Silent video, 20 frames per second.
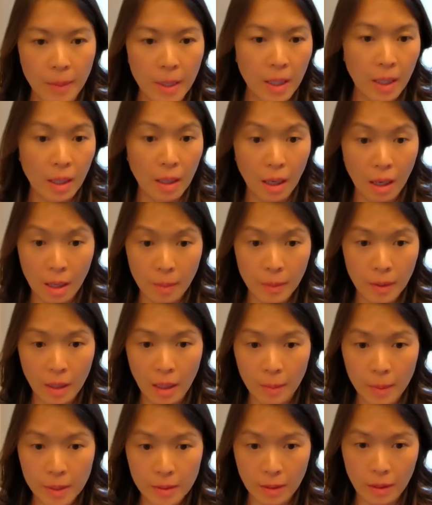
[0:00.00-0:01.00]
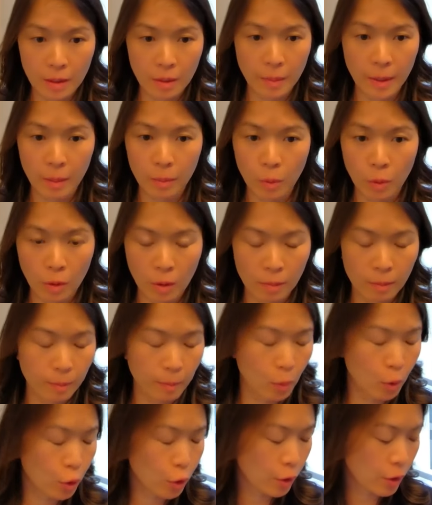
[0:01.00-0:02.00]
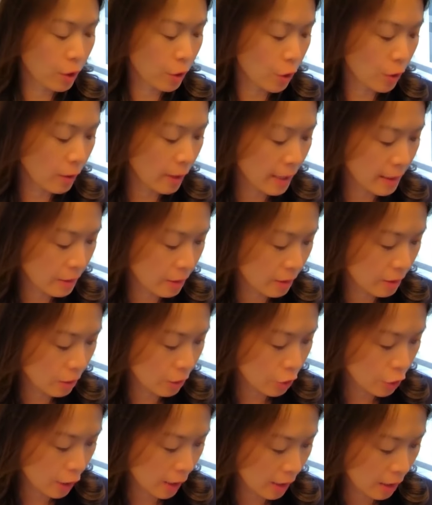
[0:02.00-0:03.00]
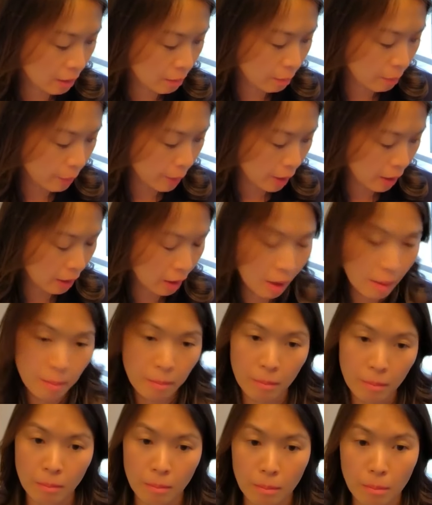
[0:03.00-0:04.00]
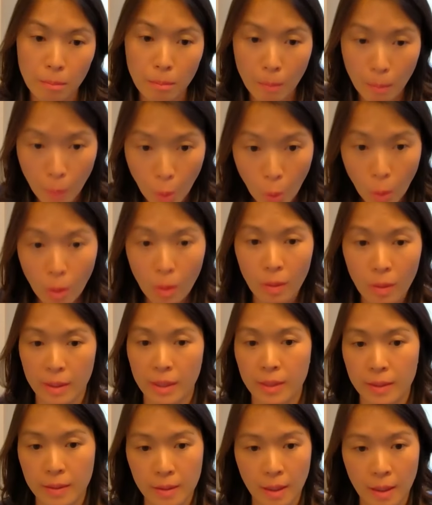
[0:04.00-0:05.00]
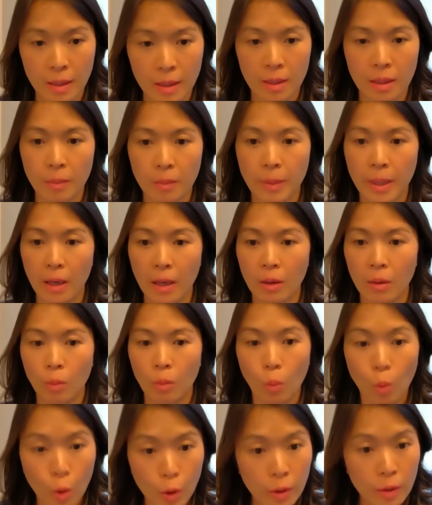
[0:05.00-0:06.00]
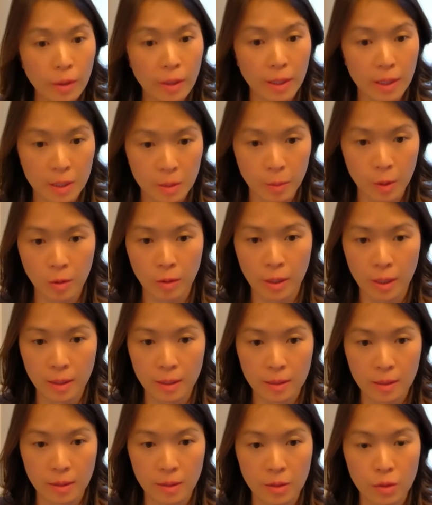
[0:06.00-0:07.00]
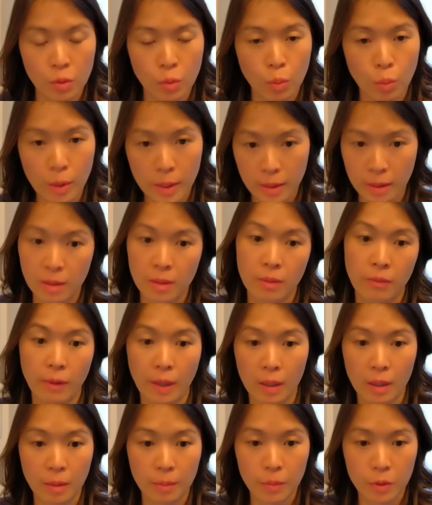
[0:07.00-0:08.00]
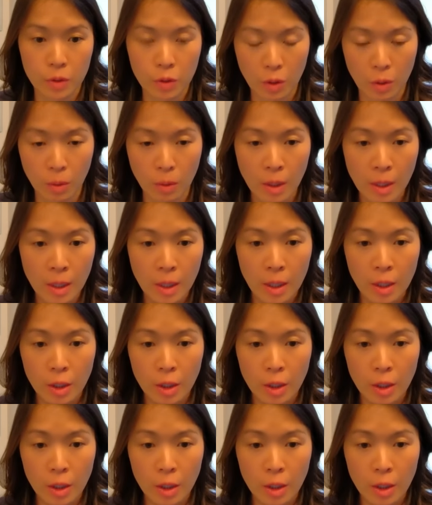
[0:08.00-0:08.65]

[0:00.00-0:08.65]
I mean, like, I'm excited about more traditional assets on chain, but I'm more excited about what are the experiences we can develop. So,